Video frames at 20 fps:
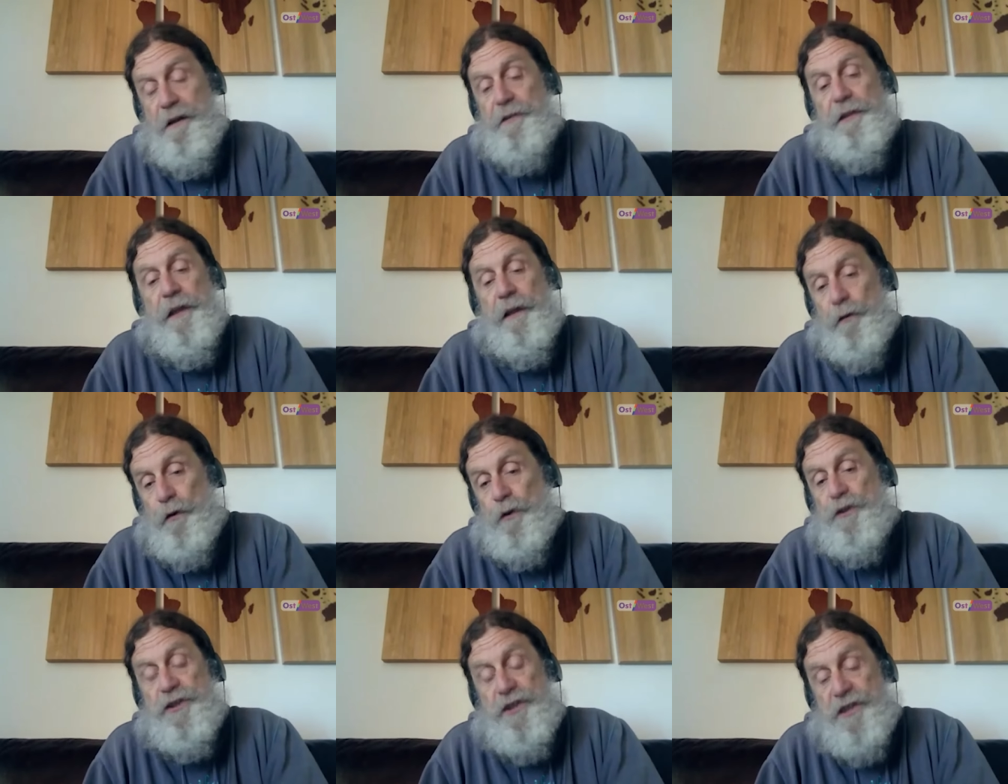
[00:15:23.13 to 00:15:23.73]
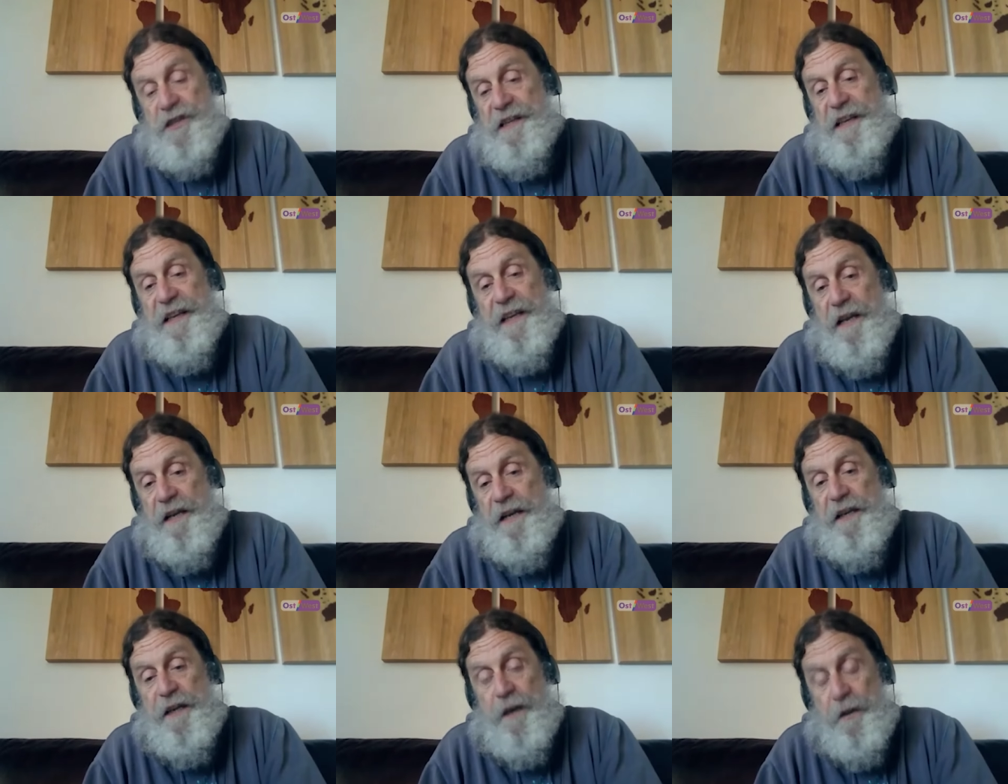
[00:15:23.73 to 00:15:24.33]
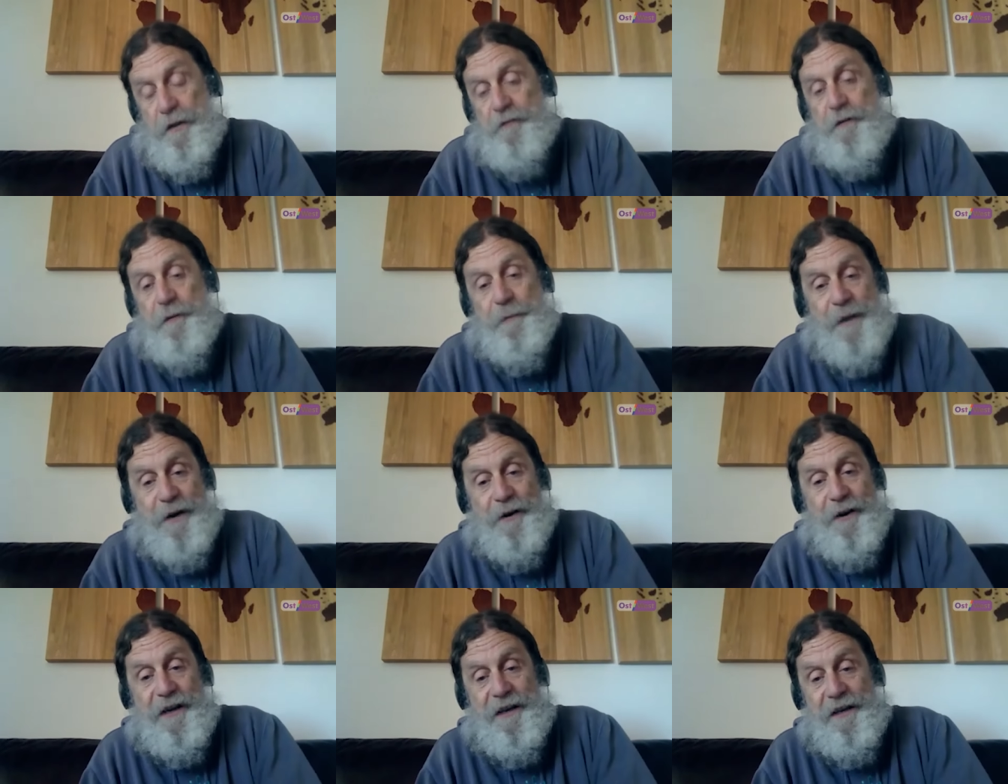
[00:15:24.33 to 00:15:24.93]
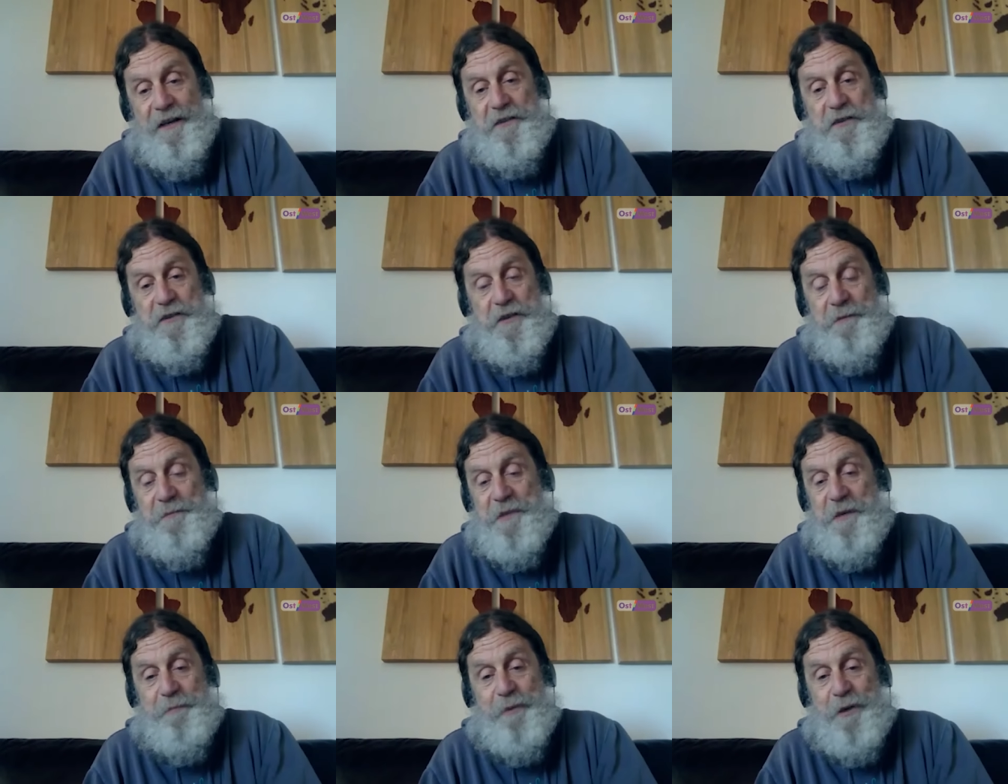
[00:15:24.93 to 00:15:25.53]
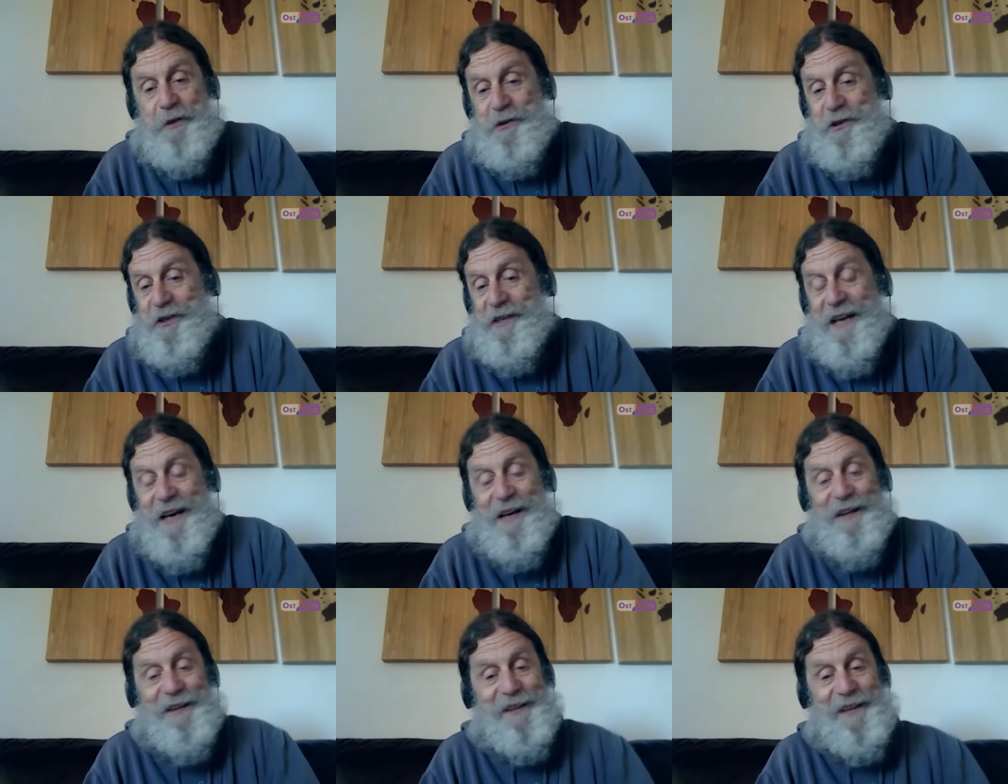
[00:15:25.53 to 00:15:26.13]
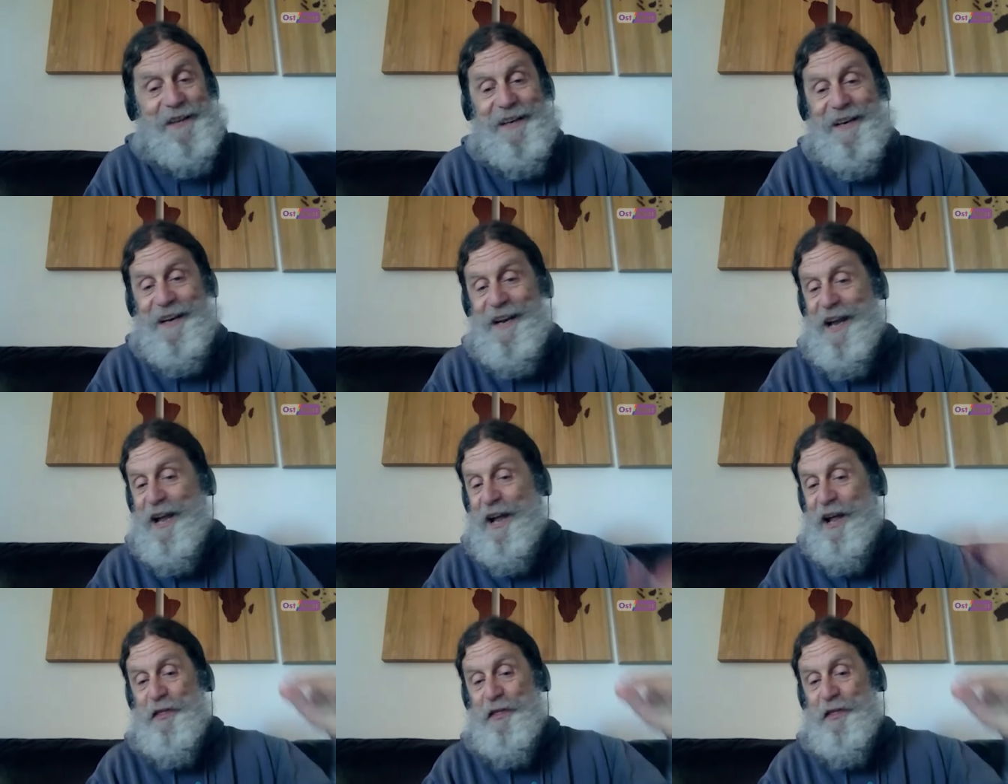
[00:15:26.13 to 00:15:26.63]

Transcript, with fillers: they look just like any other American in terms of personality.